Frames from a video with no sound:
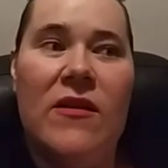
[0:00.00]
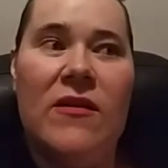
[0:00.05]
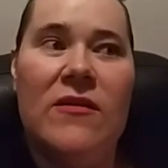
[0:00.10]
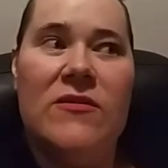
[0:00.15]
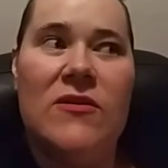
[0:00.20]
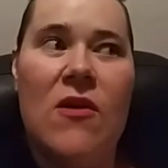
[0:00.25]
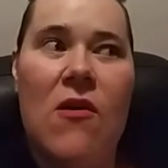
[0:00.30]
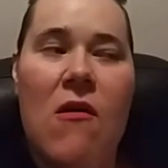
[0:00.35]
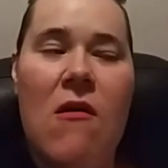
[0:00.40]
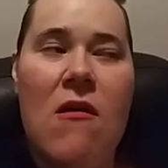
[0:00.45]

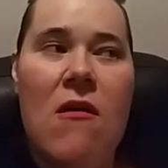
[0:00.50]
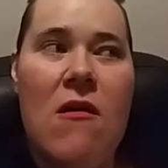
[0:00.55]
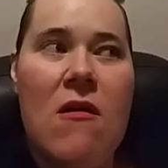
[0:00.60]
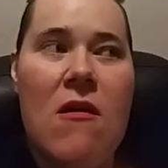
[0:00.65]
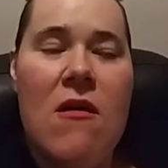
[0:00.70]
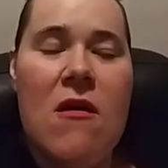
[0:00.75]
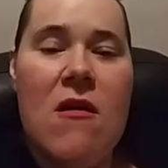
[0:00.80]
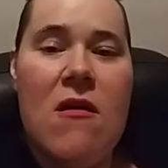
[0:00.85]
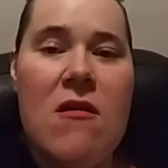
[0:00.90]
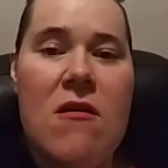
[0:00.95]
because
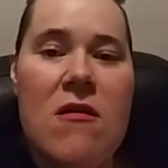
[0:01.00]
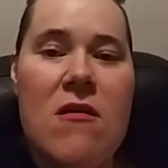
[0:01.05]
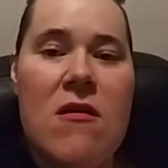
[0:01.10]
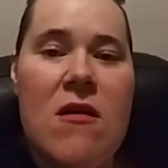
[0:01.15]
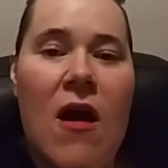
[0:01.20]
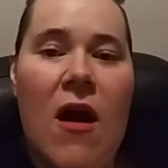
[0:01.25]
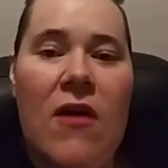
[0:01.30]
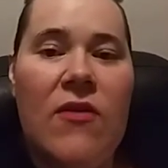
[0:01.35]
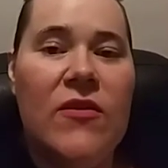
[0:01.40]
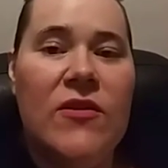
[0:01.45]

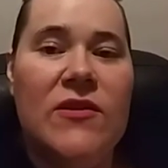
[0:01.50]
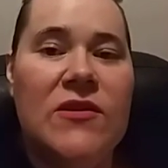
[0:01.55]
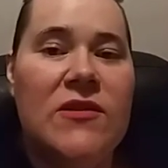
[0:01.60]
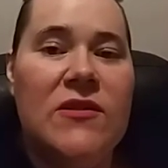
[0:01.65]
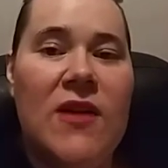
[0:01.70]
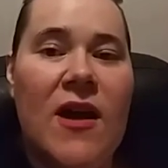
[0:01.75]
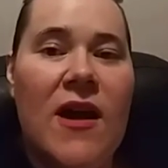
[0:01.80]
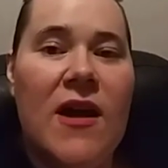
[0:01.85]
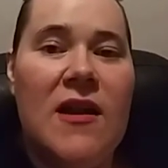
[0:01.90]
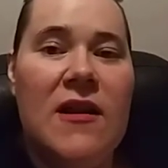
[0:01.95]
either
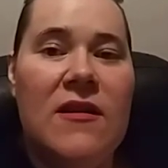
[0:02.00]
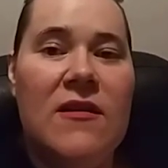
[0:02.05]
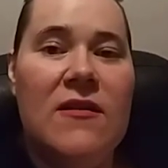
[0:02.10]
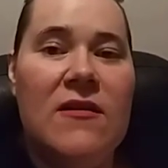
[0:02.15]
side